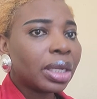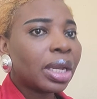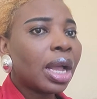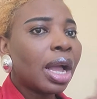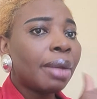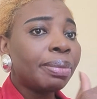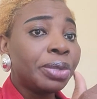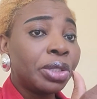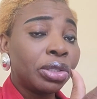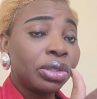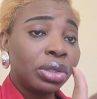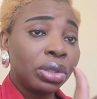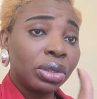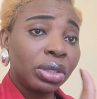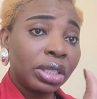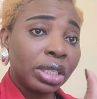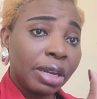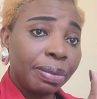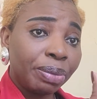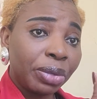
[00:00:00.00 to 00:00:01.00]
I'm just
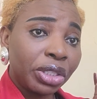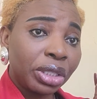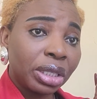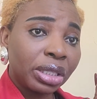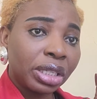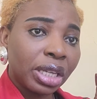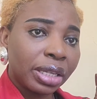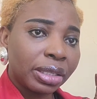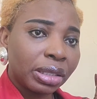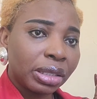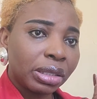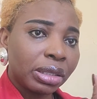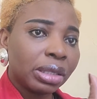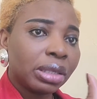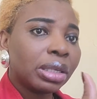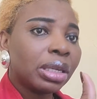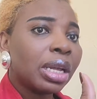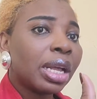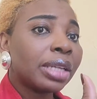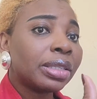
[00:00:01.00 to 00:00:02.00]
using a patient as
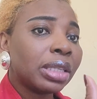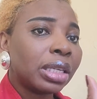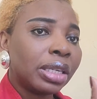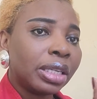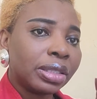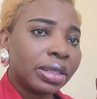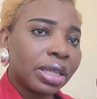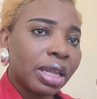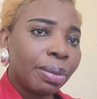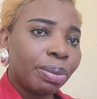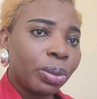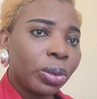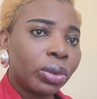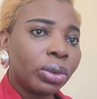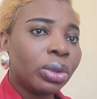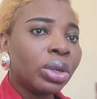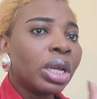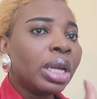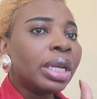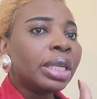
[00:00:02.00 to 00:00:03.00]
an
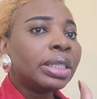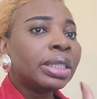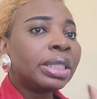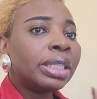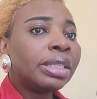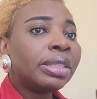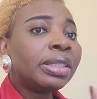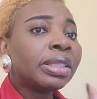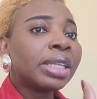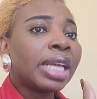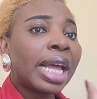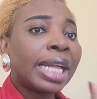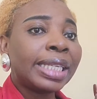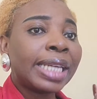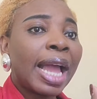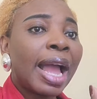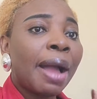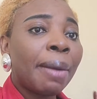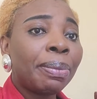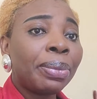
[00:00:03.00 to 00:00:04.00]
example. This
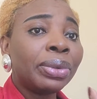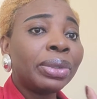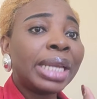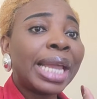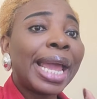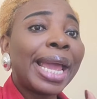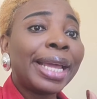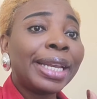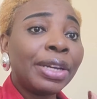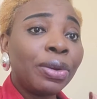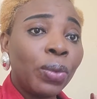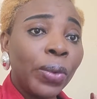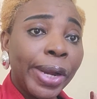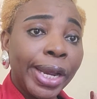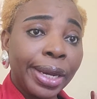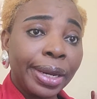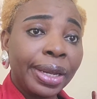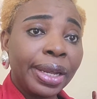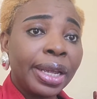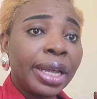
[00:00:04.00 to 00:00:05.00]
can happen
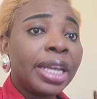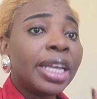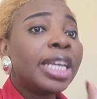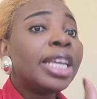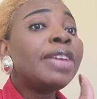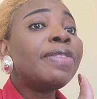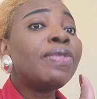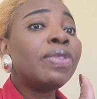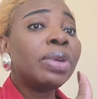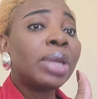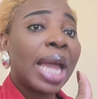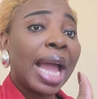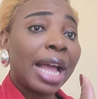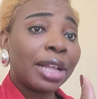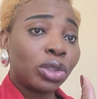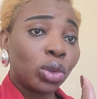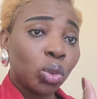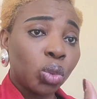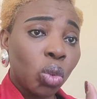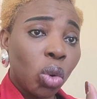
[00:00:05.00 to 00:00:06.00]
anywhere, even
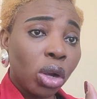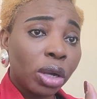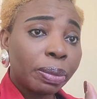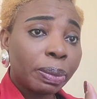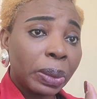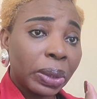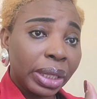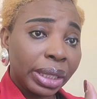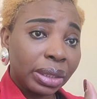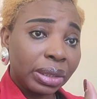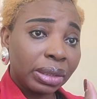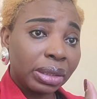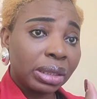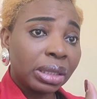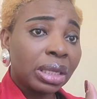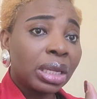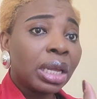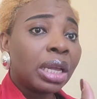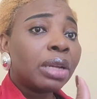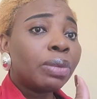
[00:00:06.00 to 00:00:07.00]
at workplace.
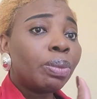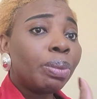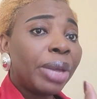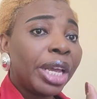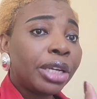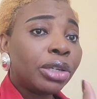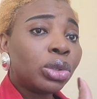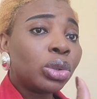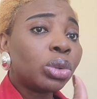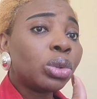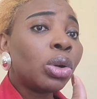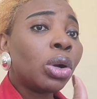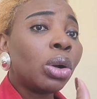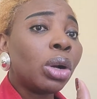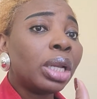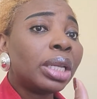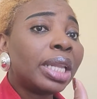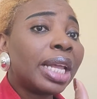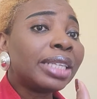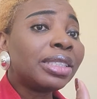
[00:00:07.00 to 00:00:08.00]

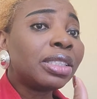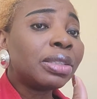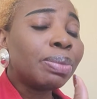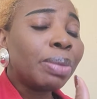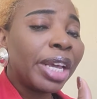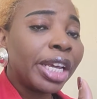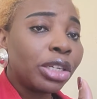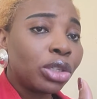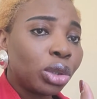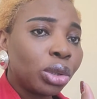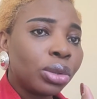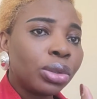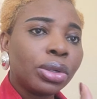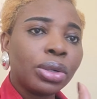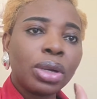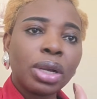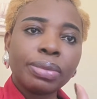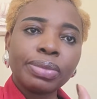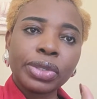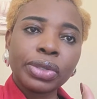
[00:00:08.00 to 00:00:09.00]
Let's make
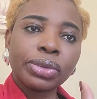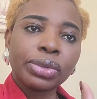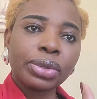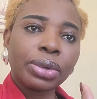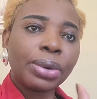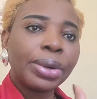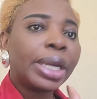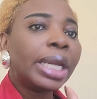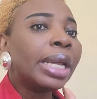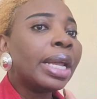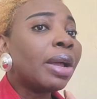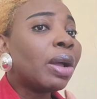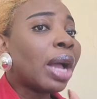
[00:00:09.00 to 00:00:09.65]
sure, I'm so sorry.